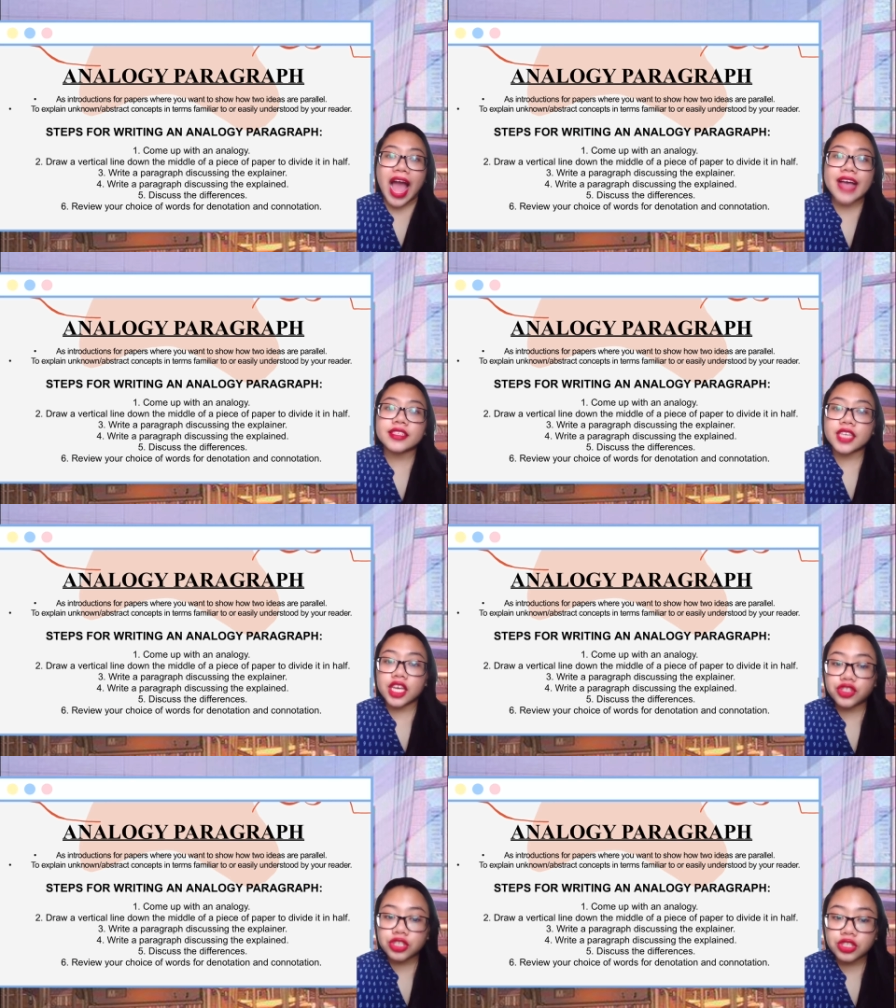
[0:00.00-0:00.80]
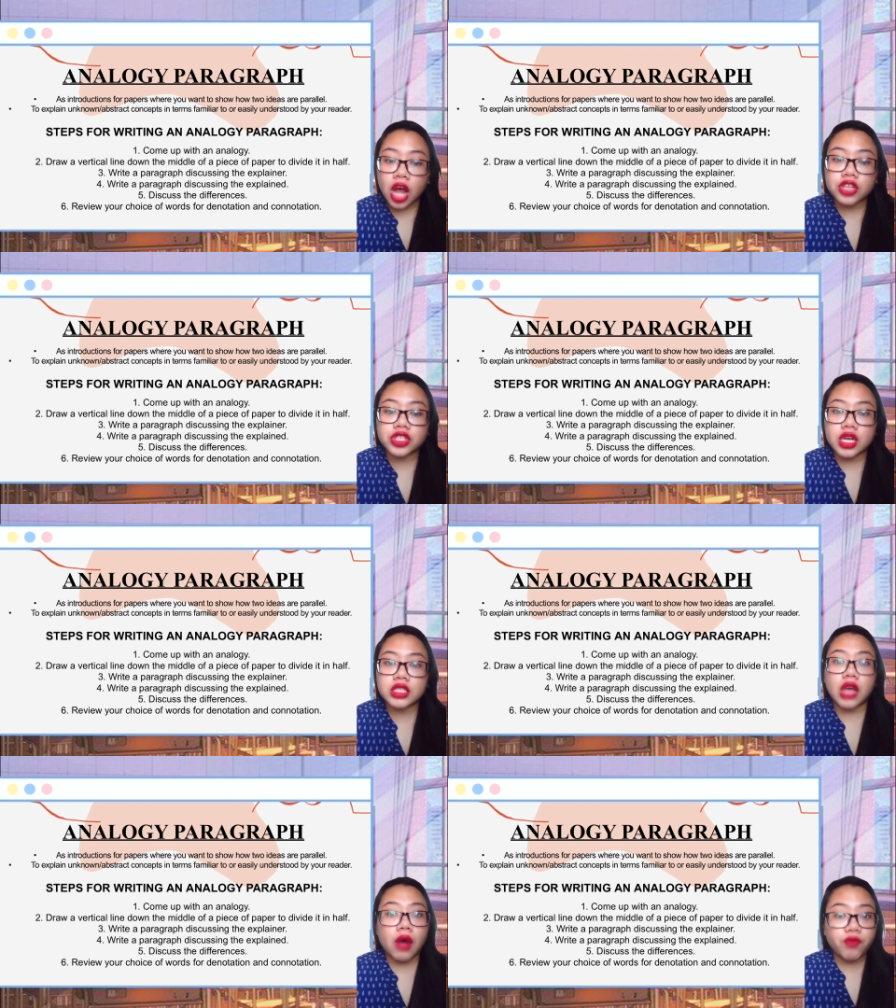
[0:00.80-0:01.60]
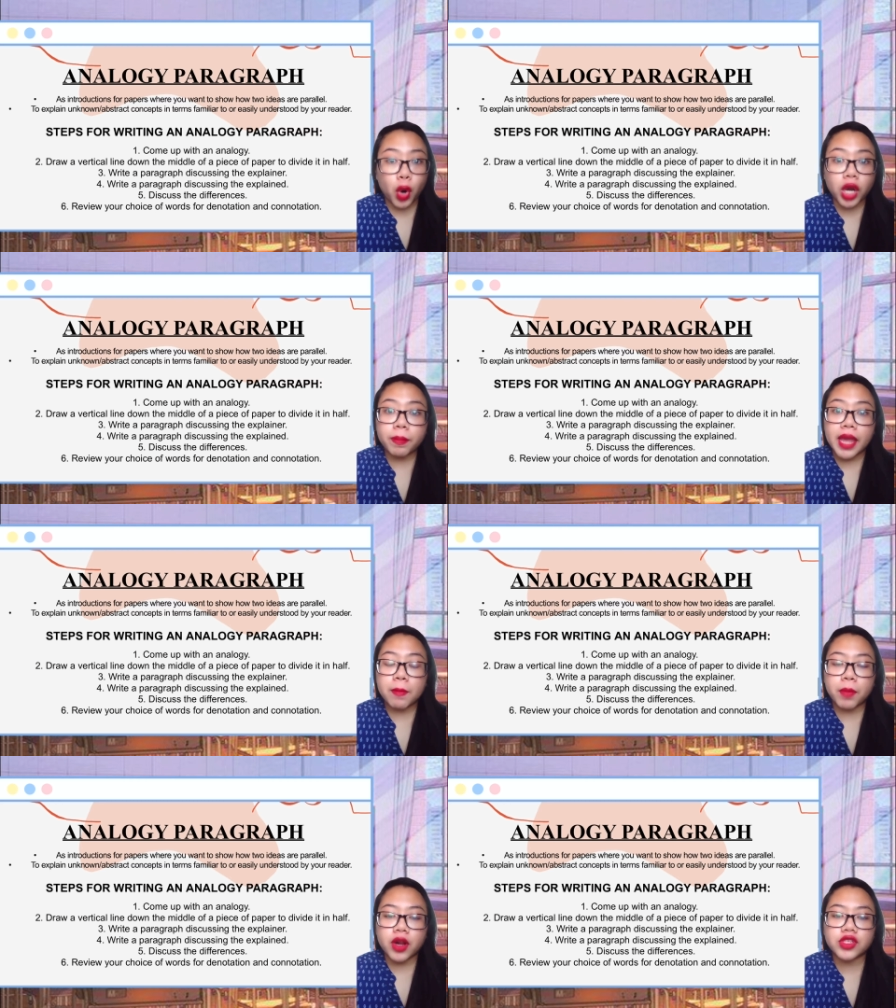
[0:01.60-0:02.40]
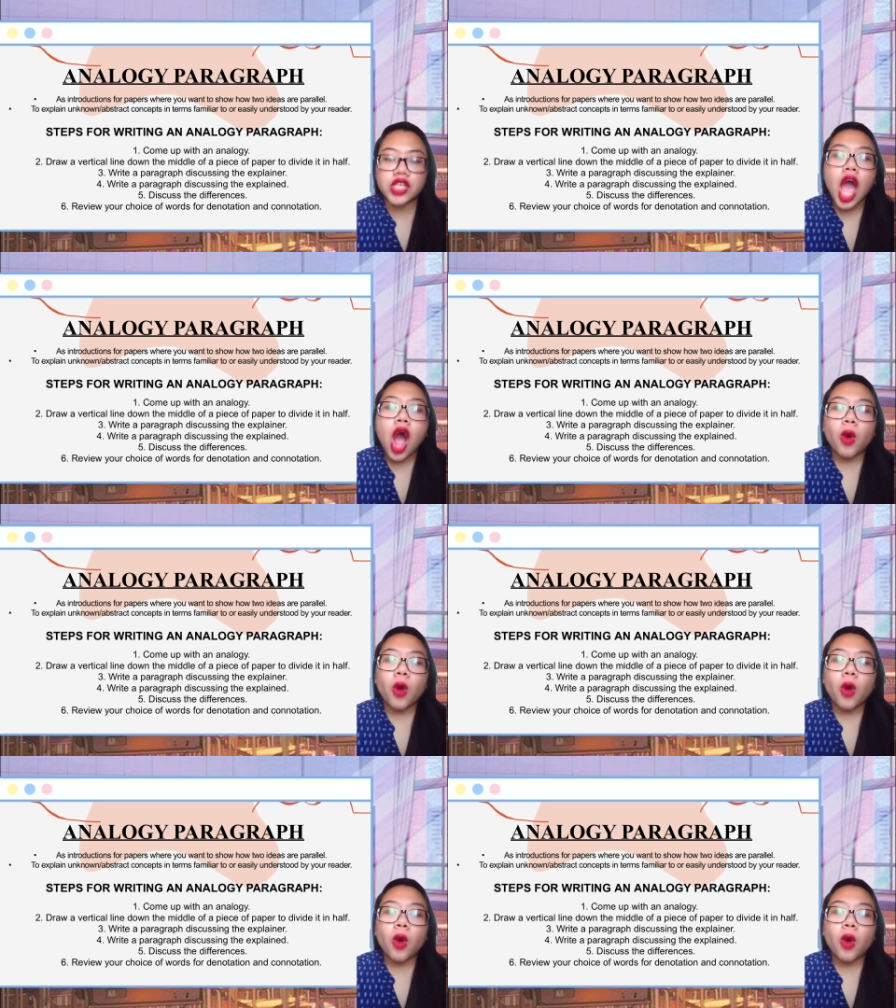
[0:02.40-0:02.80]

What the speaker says: as introductions for papers